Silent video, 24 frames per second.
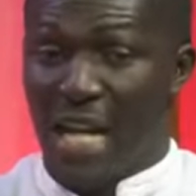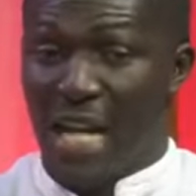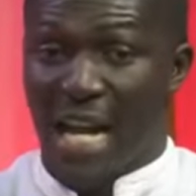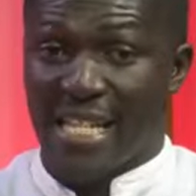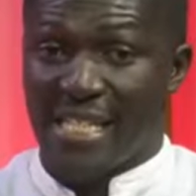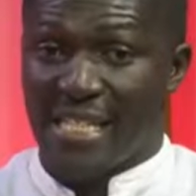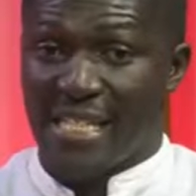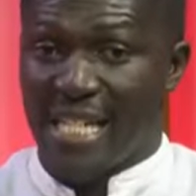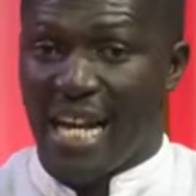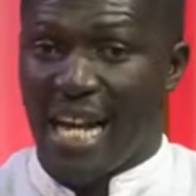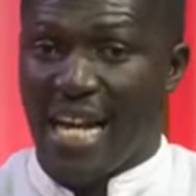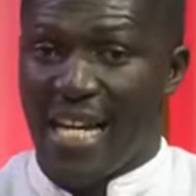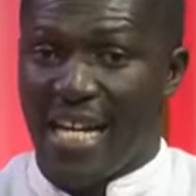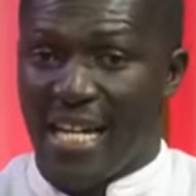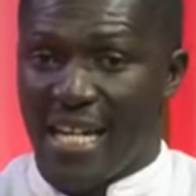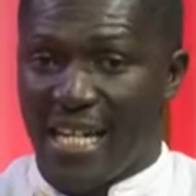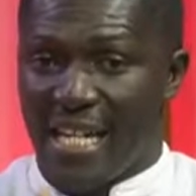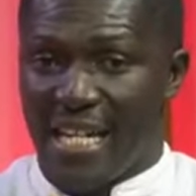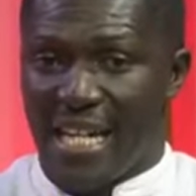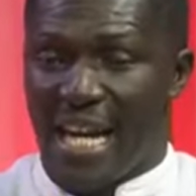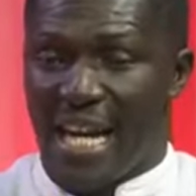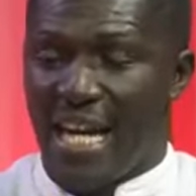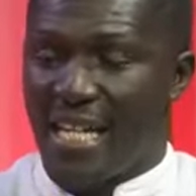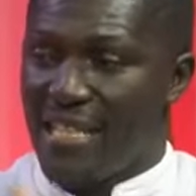Isaiah,
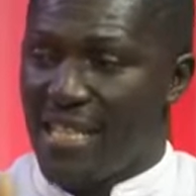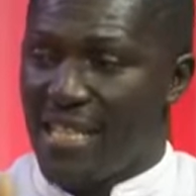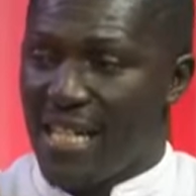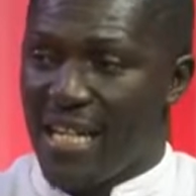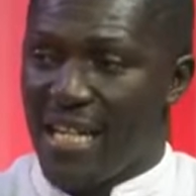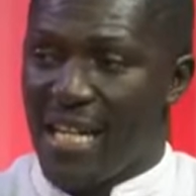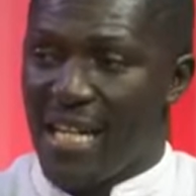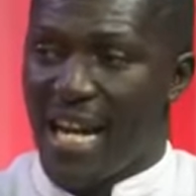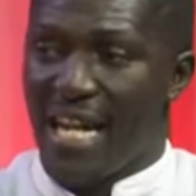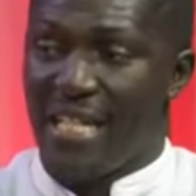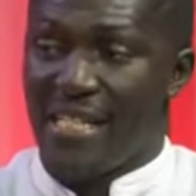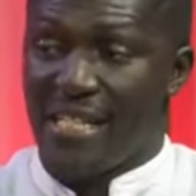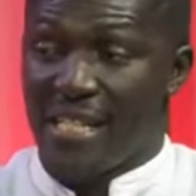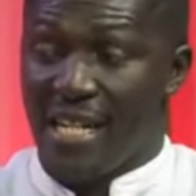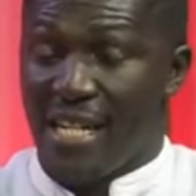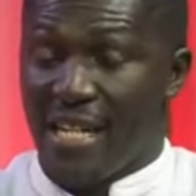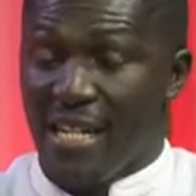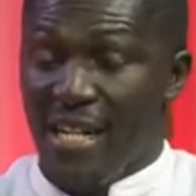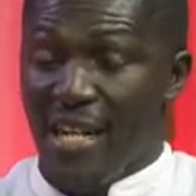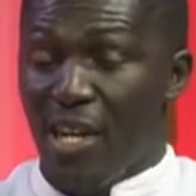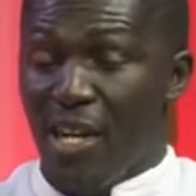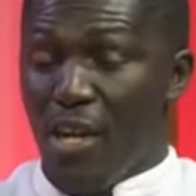Elijah, Elisha,